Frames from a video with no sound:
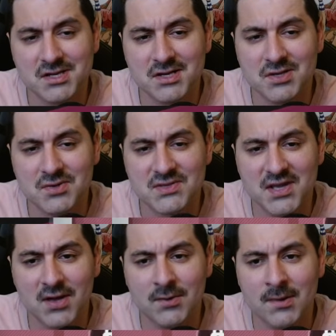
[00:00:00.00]
do
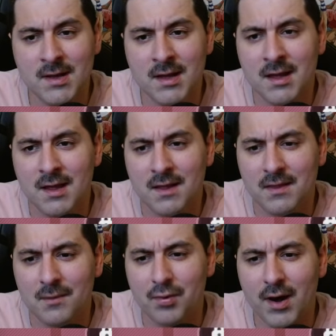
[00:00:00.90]
so,
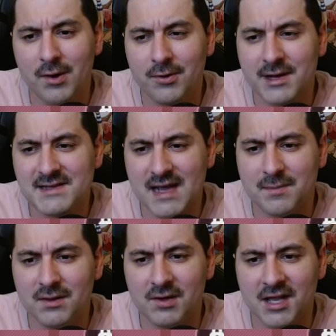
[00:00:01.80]
the priorities I'd
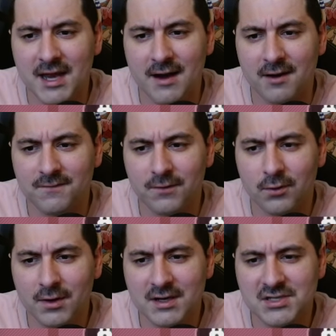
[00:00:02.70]
be looking at are
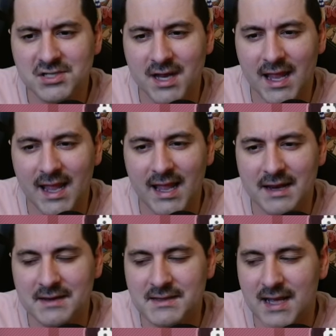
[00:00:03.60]
Flourish
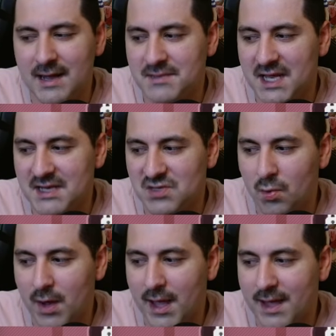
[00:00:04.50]
and Time Takes
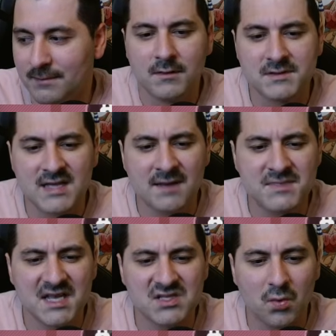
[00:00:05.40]
Away. Time
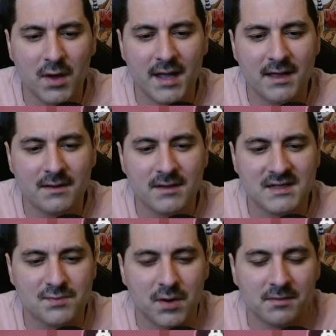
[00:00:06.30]
Takes Away is
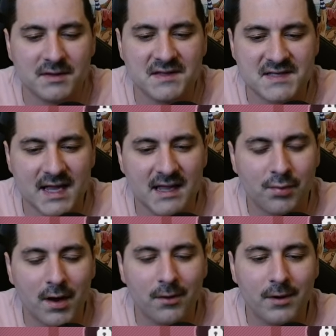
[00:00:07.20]
probably the second
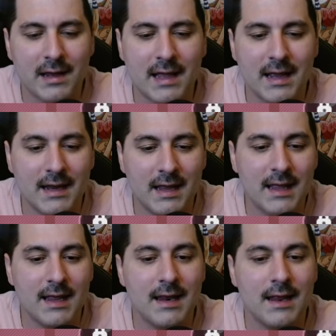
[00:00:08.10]
priority, and it